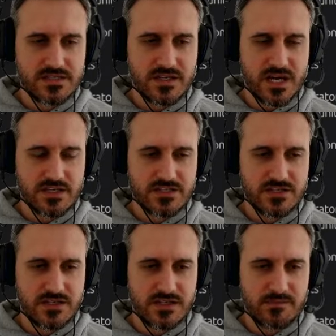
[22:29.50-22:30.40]
is
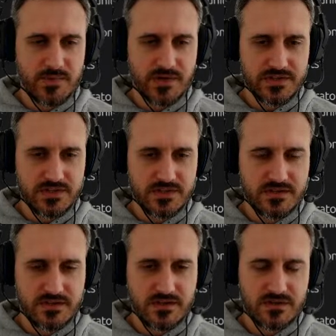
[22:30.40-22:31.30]
actually a
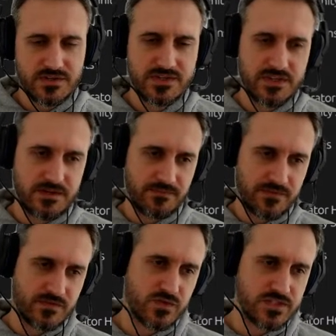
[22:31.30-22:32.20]
button on
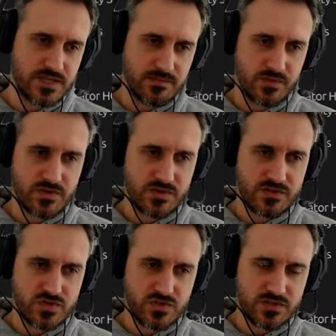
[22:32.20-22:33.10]
the, for example, you
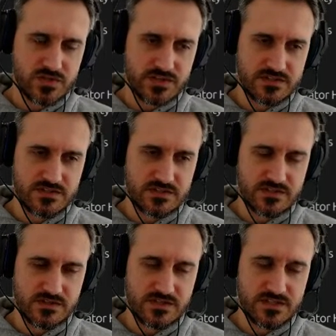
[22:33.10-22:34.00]
can choose if it's,
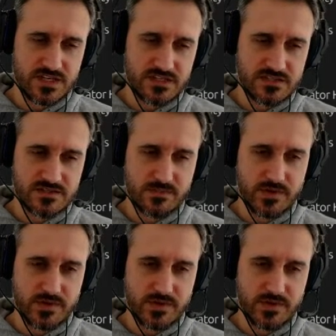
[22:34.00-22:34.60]
this case